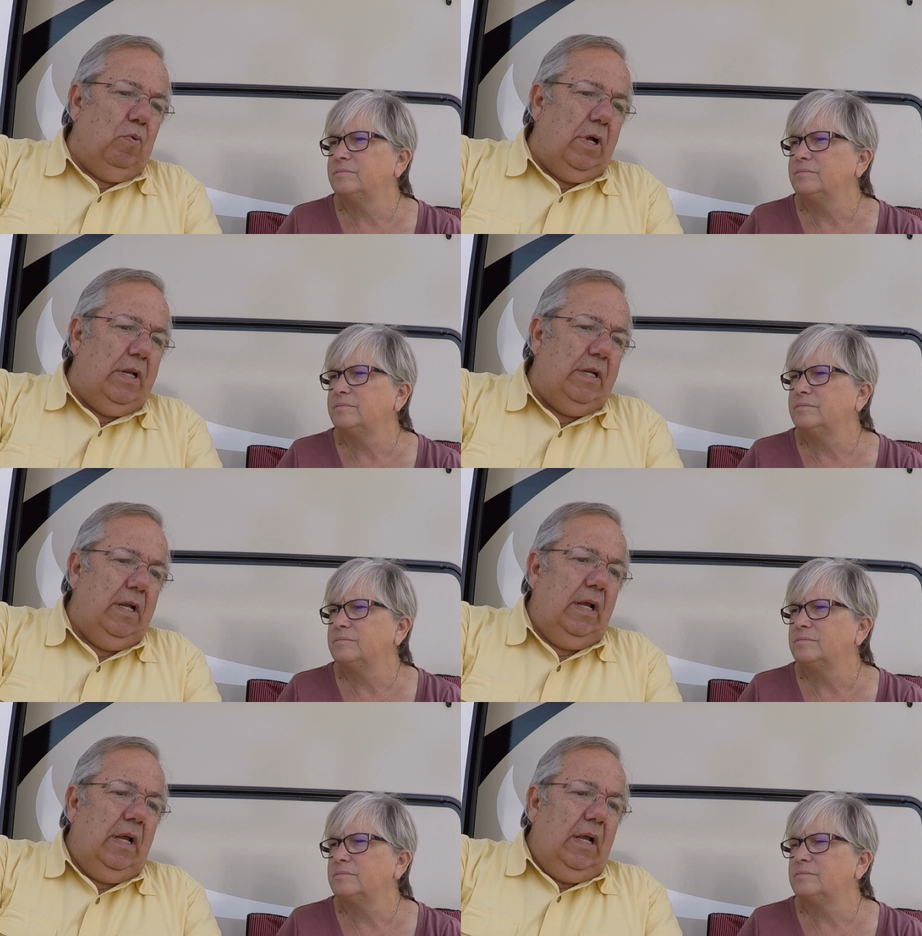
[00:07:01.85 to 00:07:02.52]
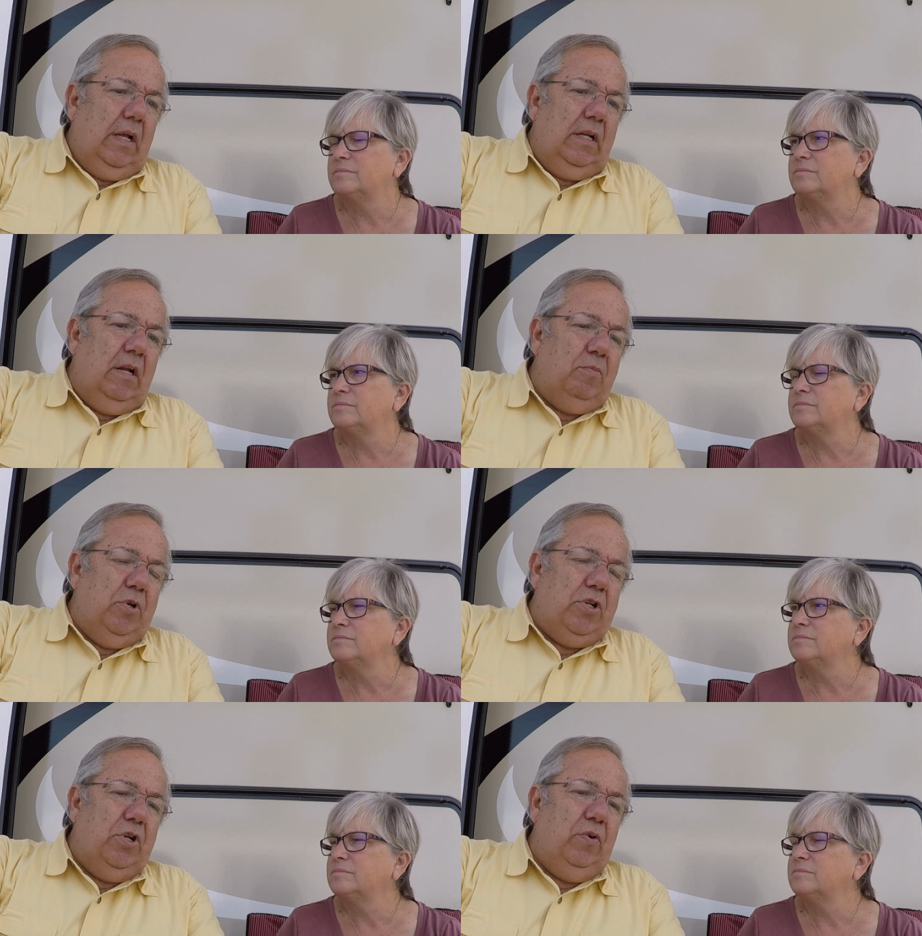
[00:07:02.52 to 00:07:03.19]
Speaker 1: one. Number
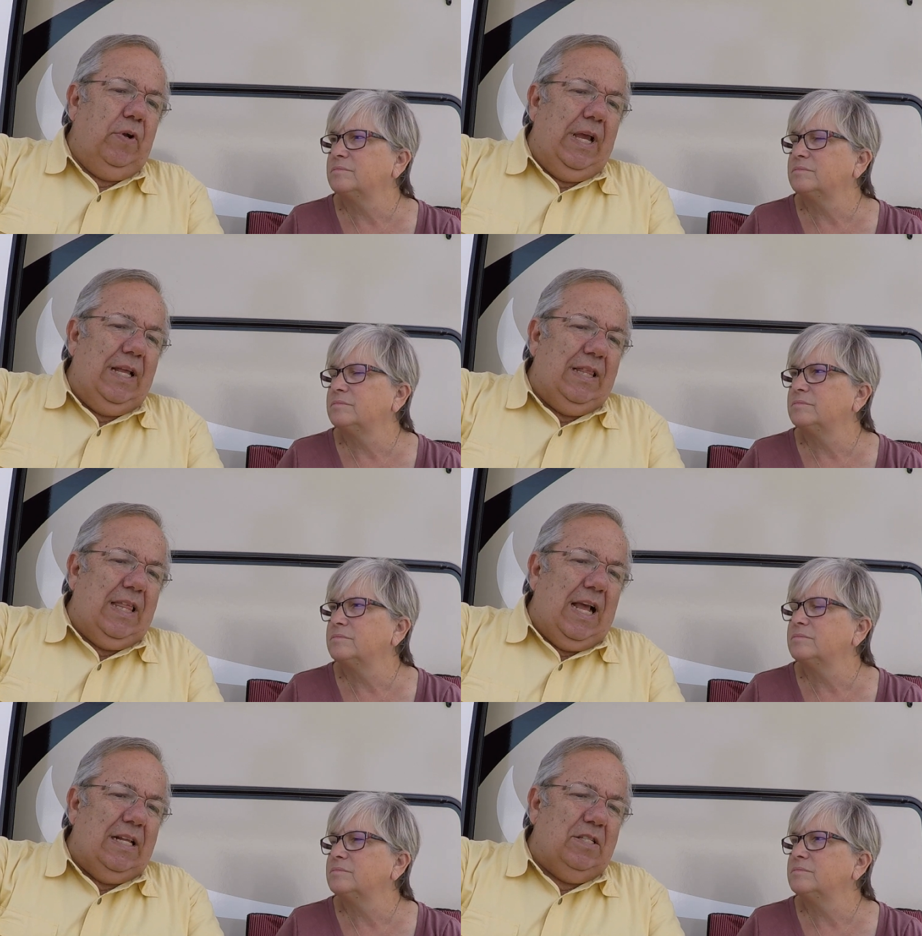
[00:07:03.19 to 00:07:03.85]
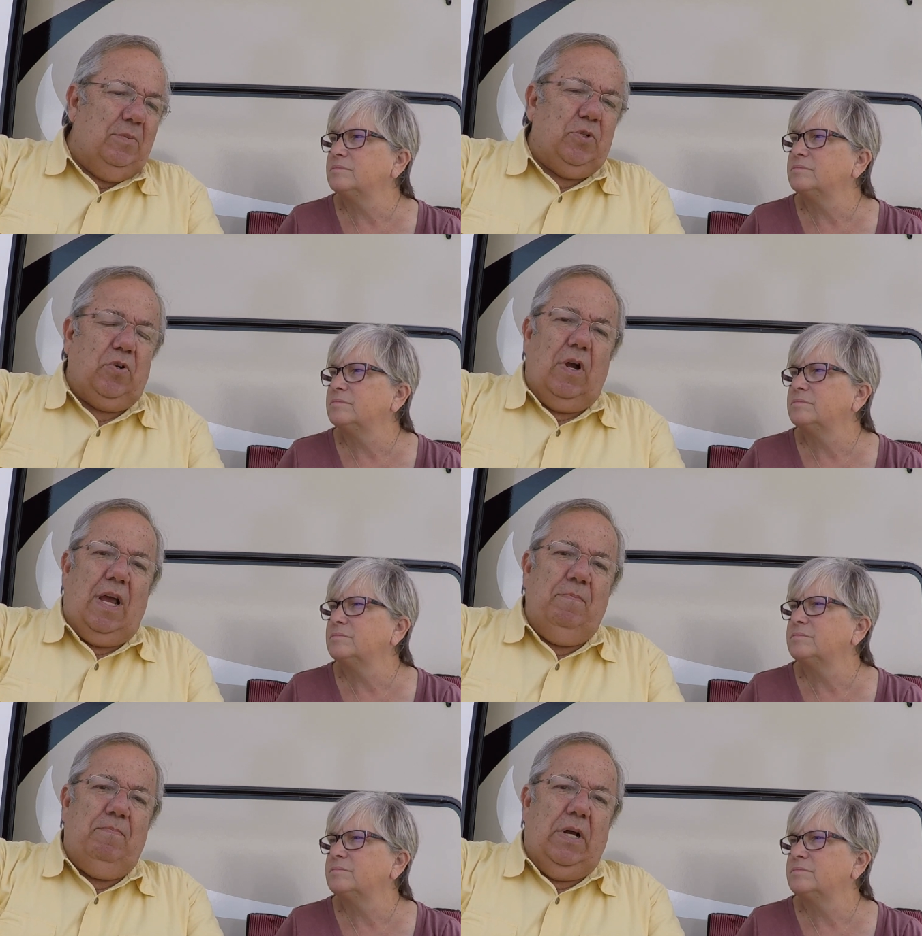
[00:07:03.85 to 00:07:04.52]
two, hit that
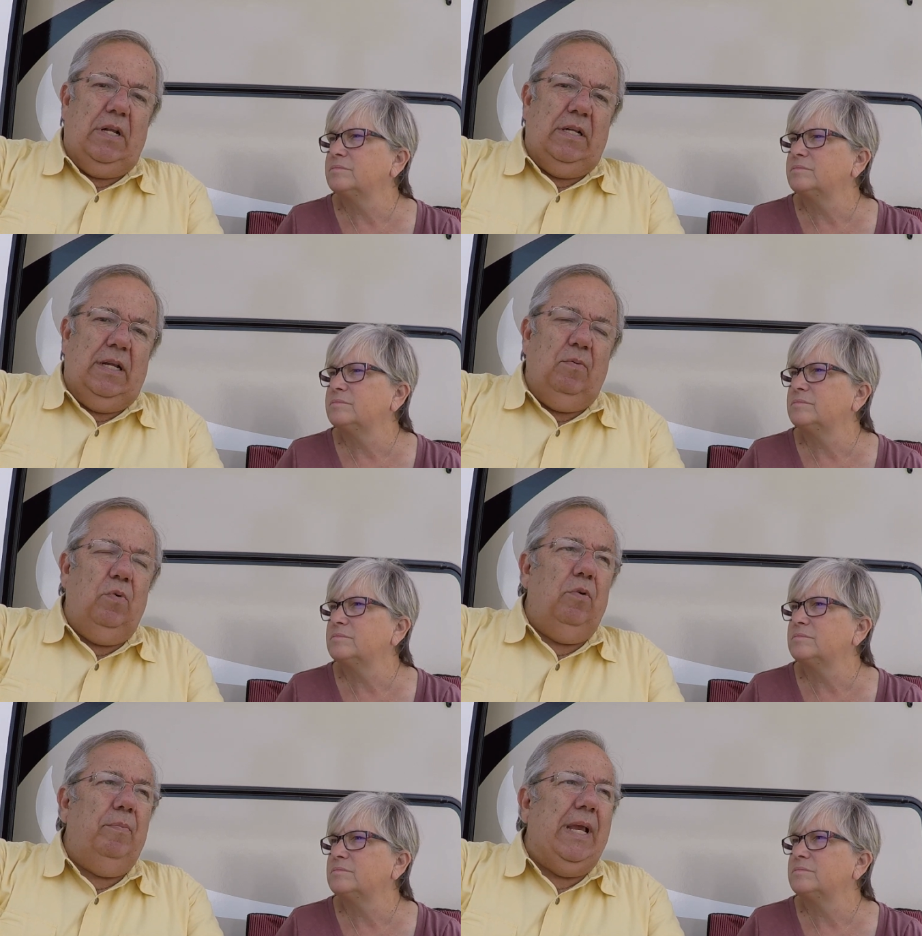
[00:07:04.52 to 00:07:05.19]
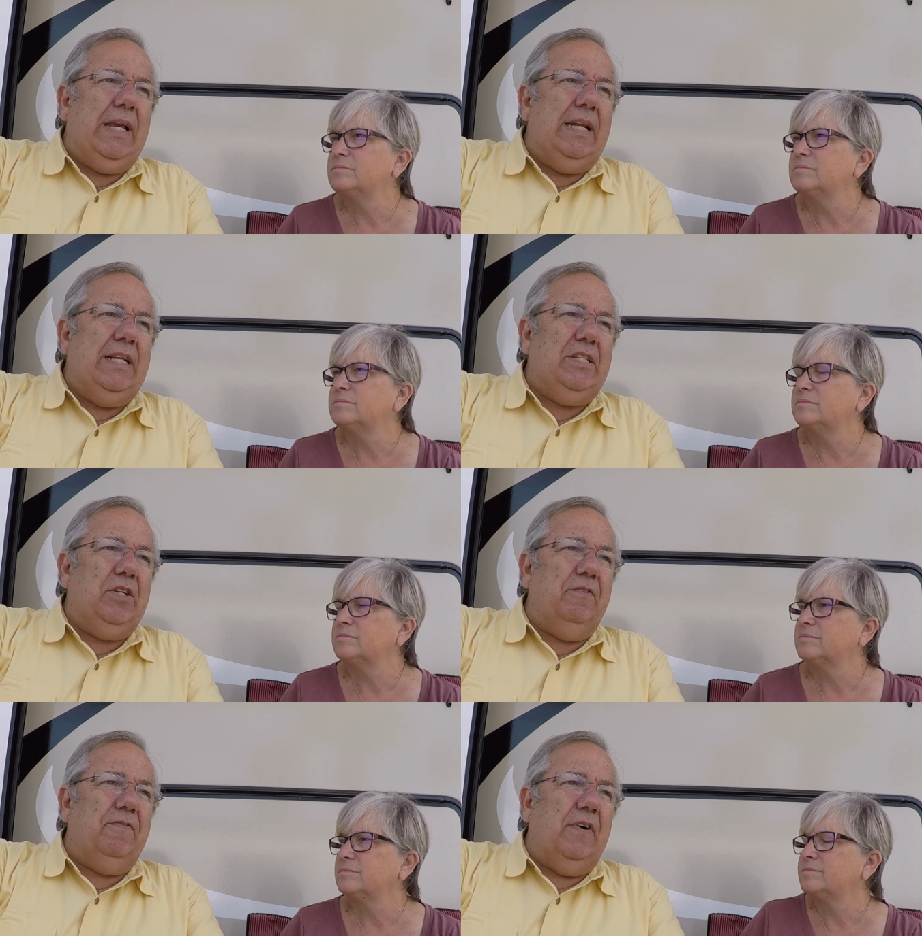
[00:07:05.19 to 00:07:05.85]
subscribe button. It will make it
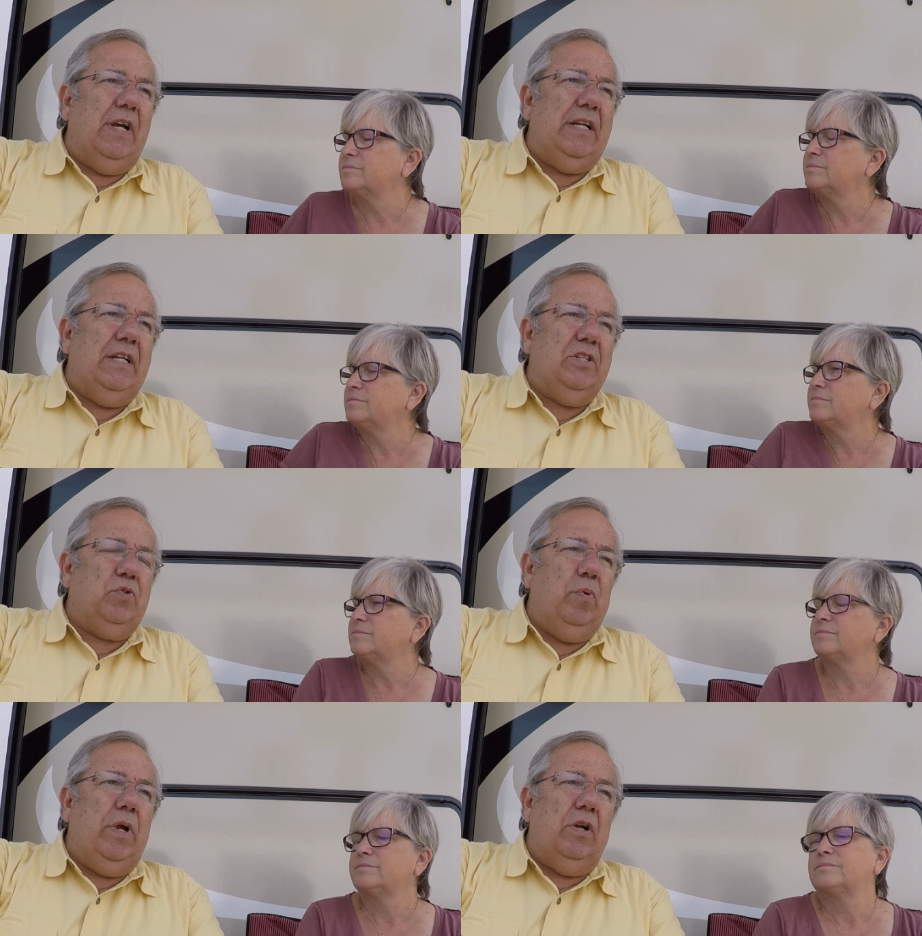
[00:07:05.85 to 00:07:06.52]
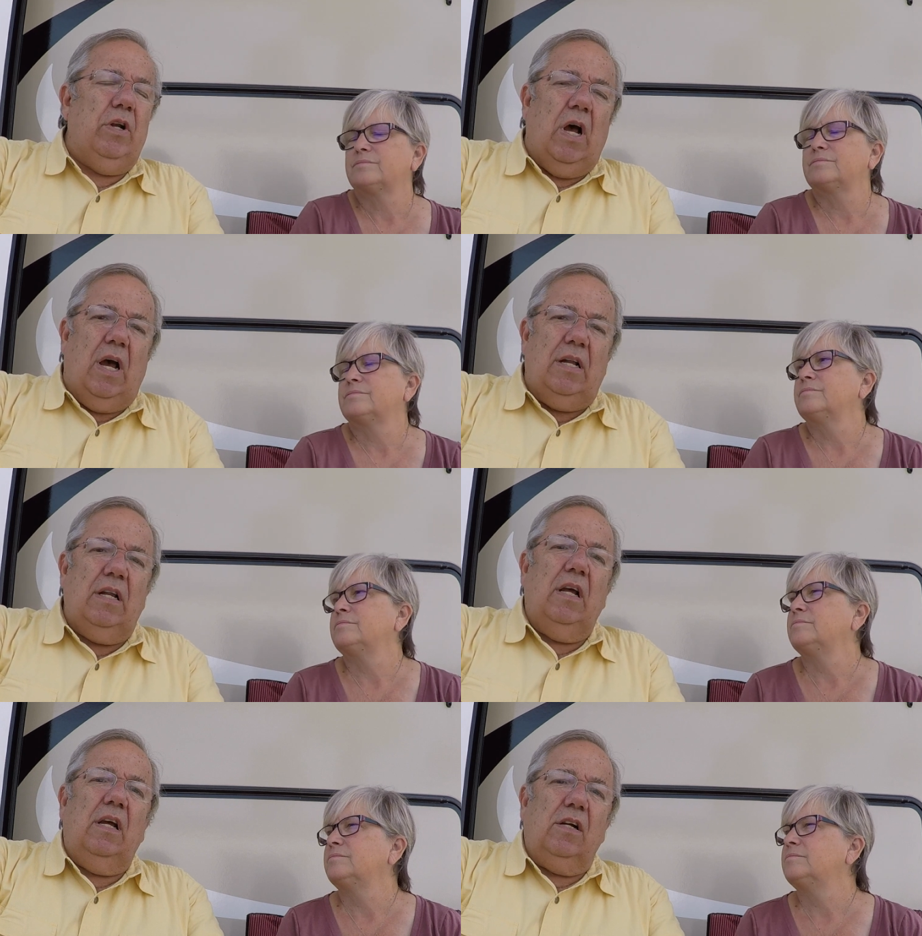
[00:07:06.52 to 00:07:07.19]
easier to find us. We are not
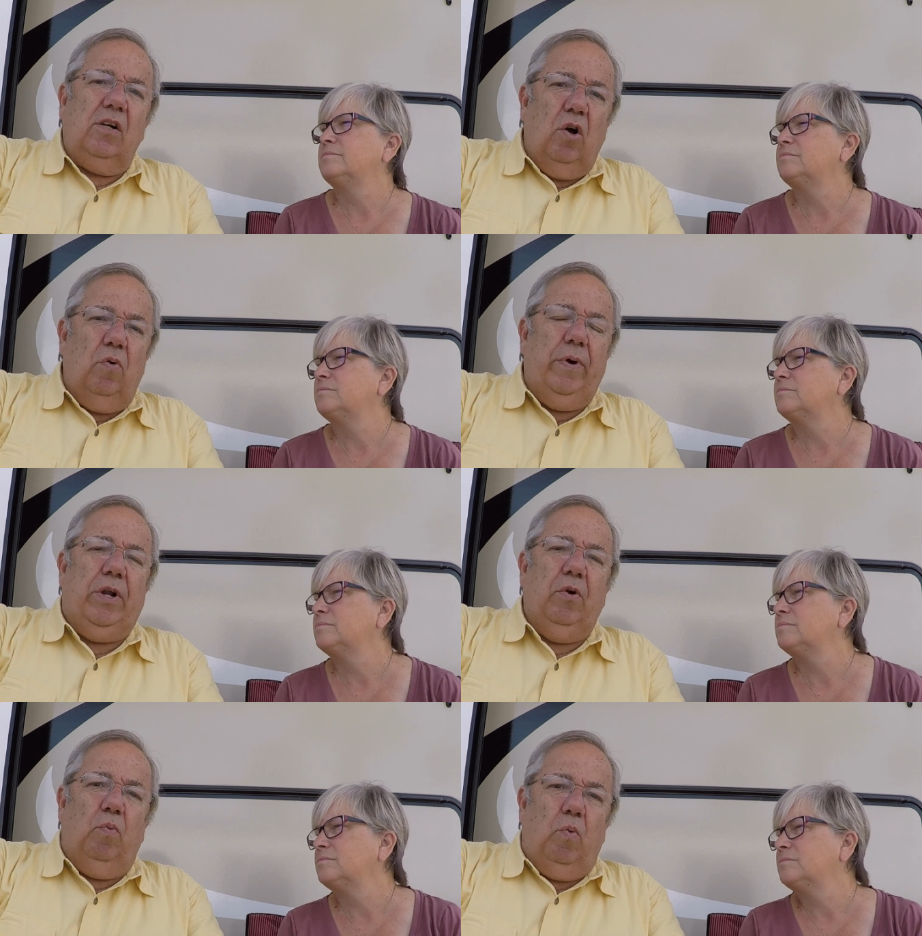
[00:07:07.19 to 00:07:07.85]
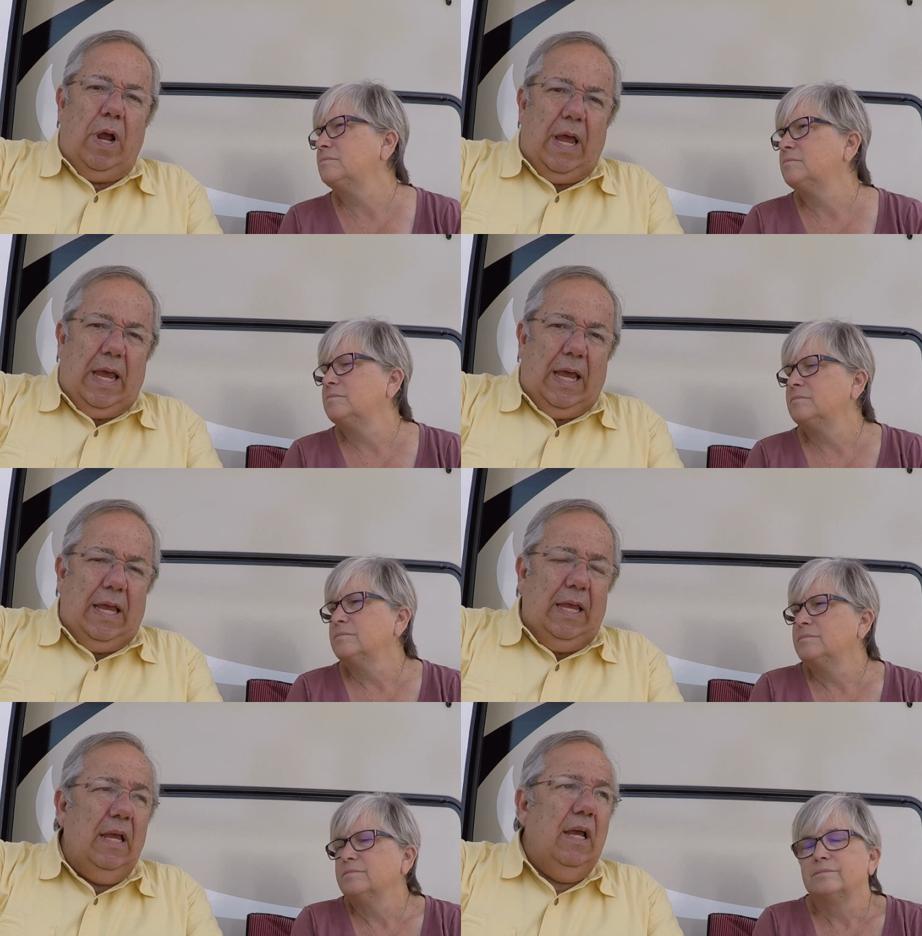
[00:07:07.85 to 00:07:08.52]
going away.